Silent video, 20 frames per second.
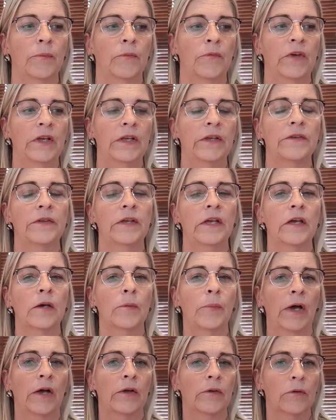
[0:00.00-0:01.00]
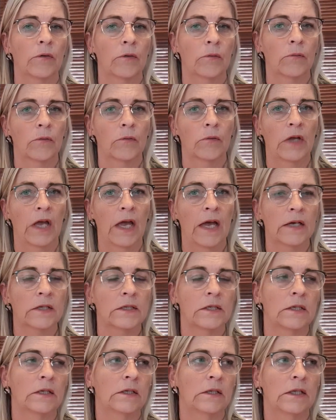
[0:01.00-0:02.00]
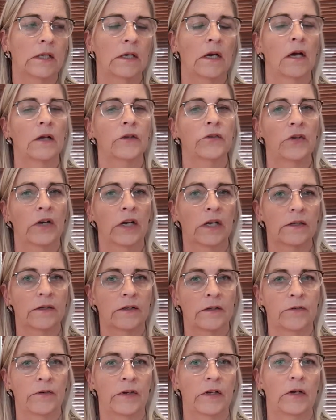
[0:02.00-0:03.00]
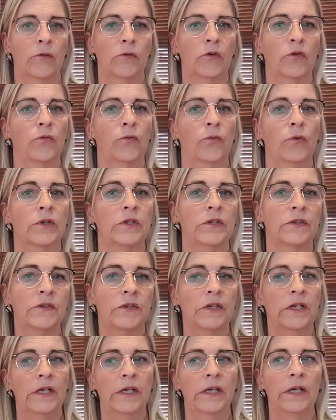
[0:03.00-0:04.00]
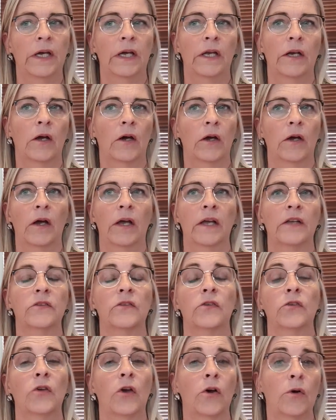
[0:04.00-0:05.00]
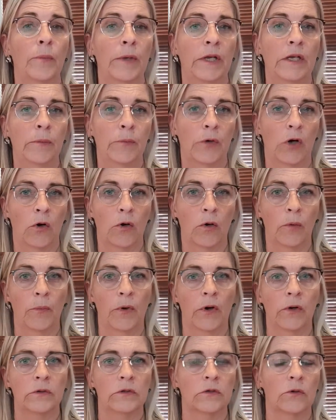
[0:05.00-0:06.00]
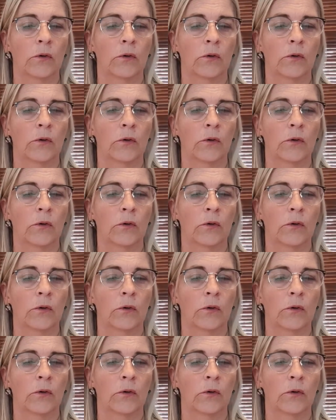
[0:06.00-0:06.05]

when you think about the accident that I attracted when I was 43 and I had so many broken bones,